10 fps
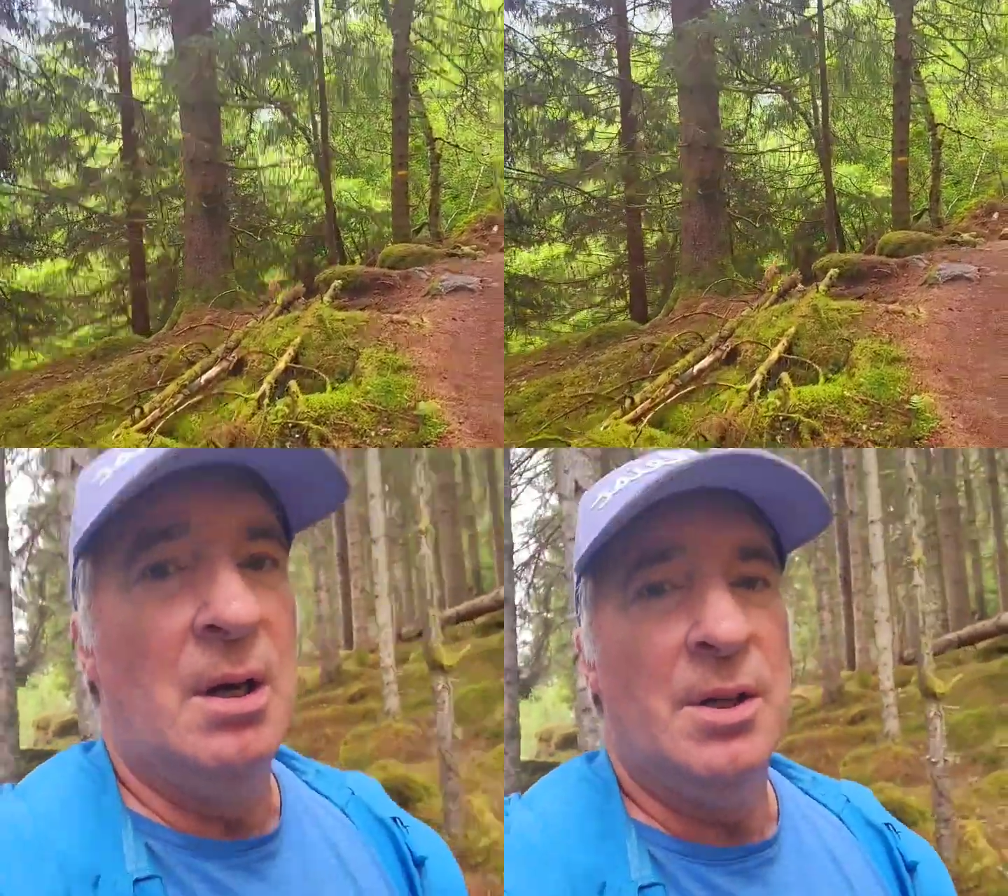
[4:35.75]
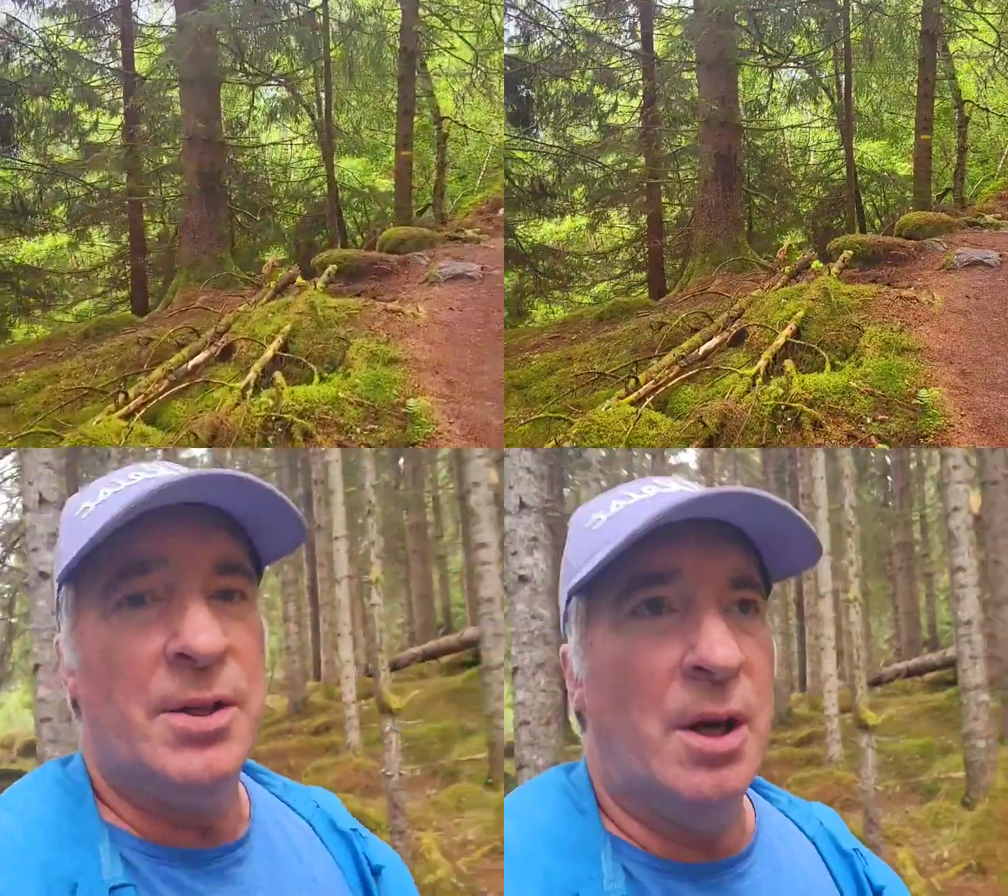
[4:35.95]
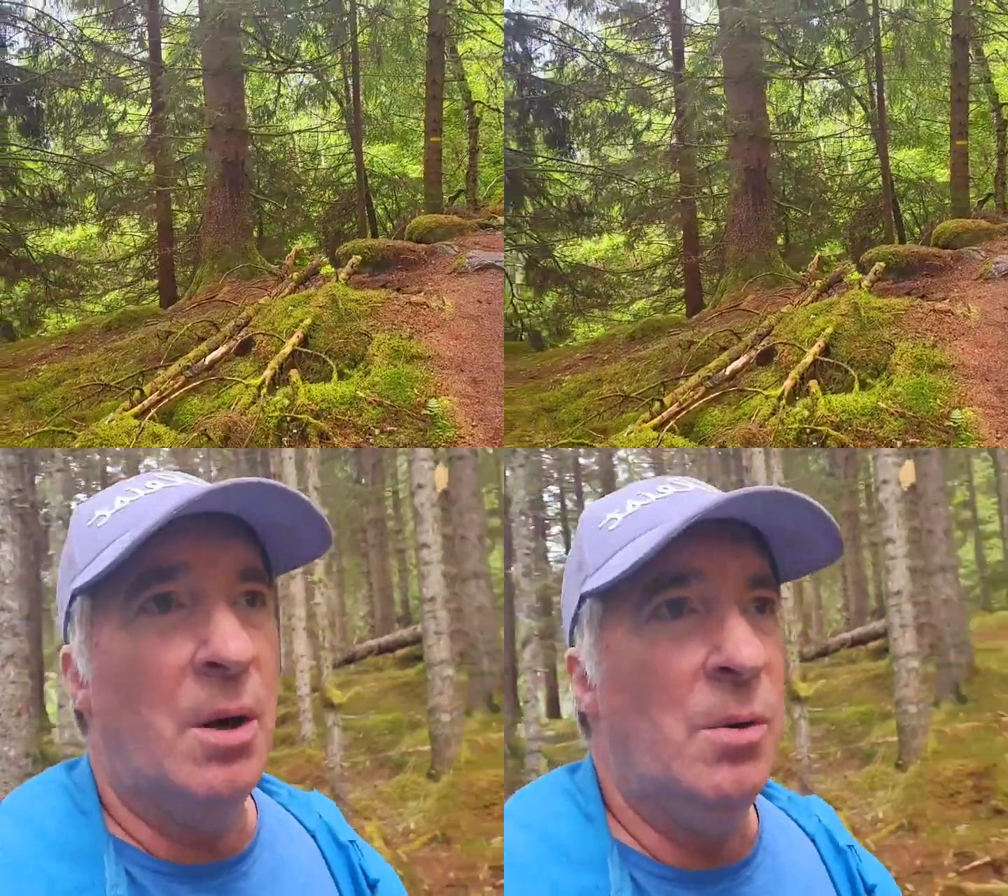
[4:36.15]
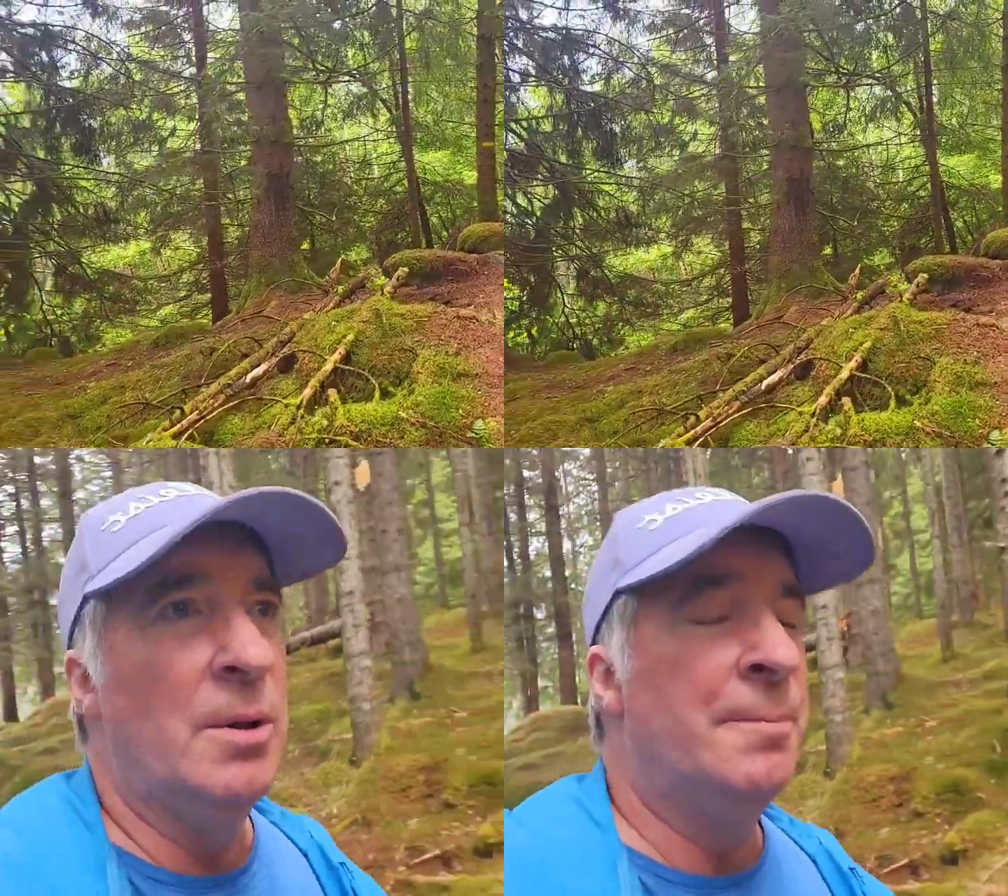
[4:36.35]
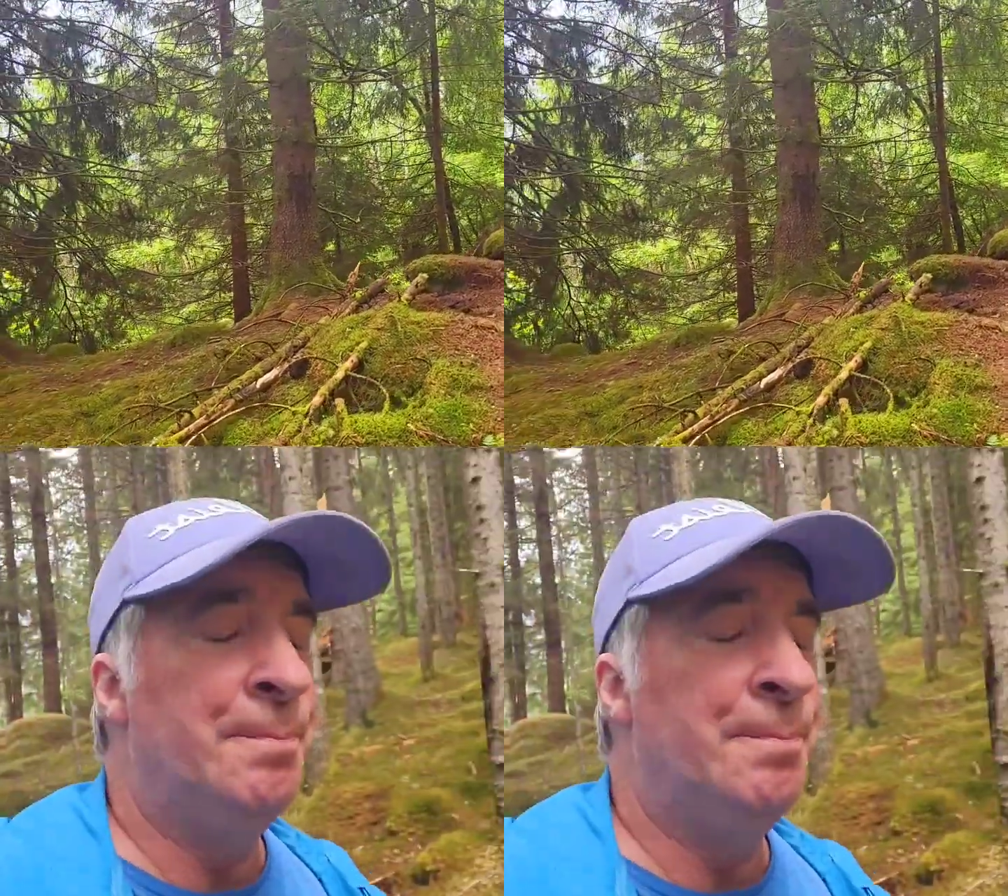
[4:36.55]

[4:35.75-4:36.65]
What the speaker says: So